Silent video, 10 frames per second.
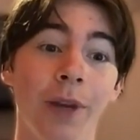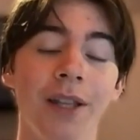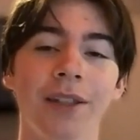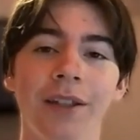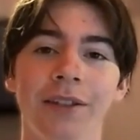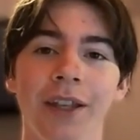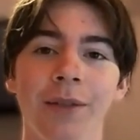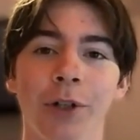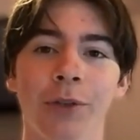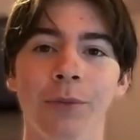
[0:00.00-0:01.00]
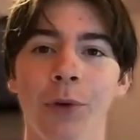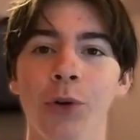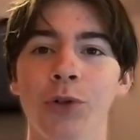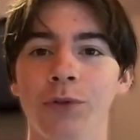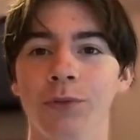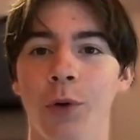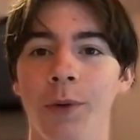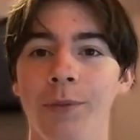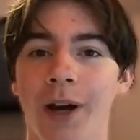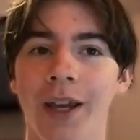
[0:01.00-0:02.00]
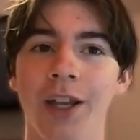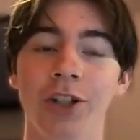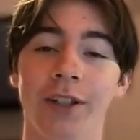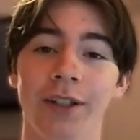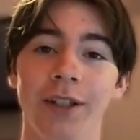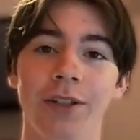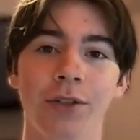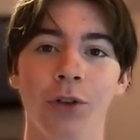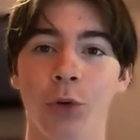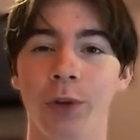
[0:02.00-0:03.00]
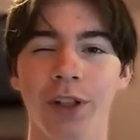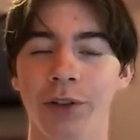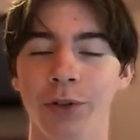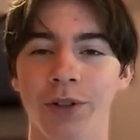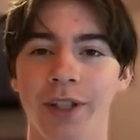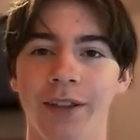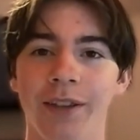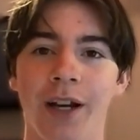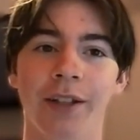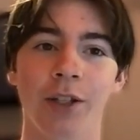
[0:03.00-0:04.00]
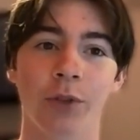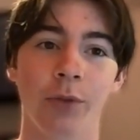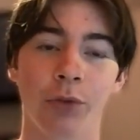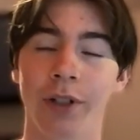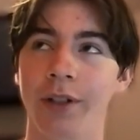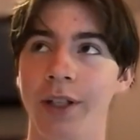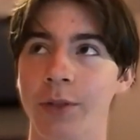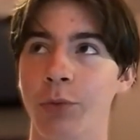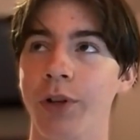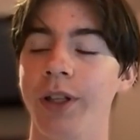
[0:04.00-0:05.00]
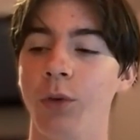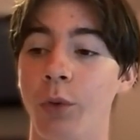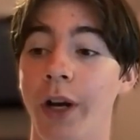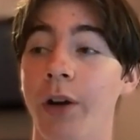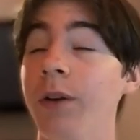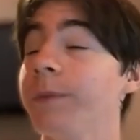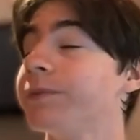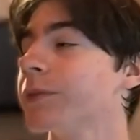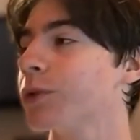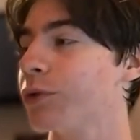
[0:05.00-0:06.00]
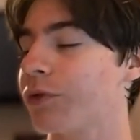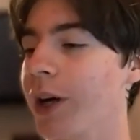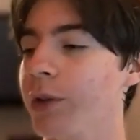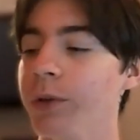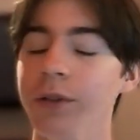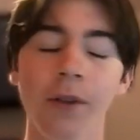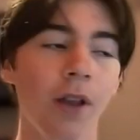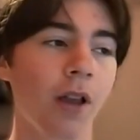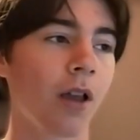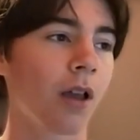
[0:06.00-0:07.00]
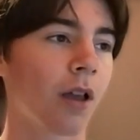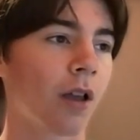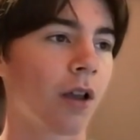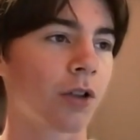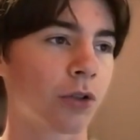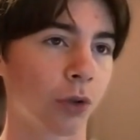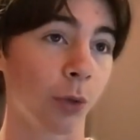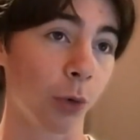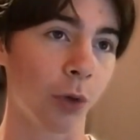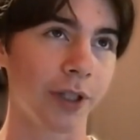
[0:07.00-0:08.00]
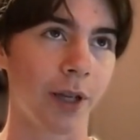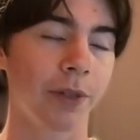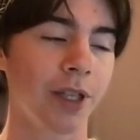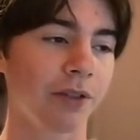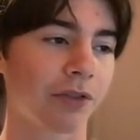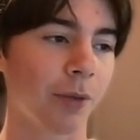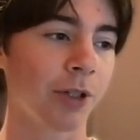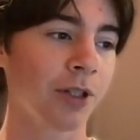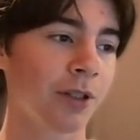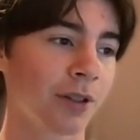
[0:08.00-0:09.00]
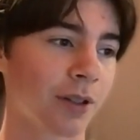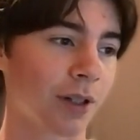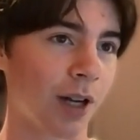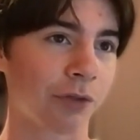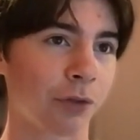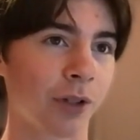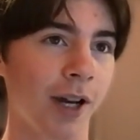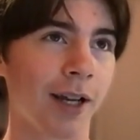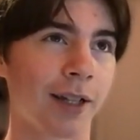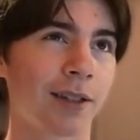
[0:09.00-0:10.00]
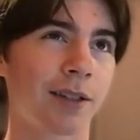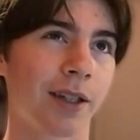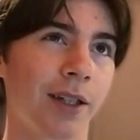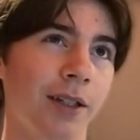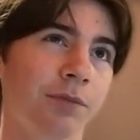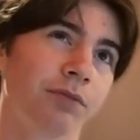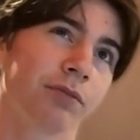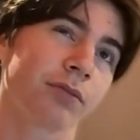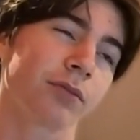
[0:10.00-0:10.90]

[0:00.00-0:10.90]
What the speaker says: basic thing, but most women my age at least don't really understand that. That's why it's pretty rare to find one. So number one, yeah, being feminine. After that, I'd say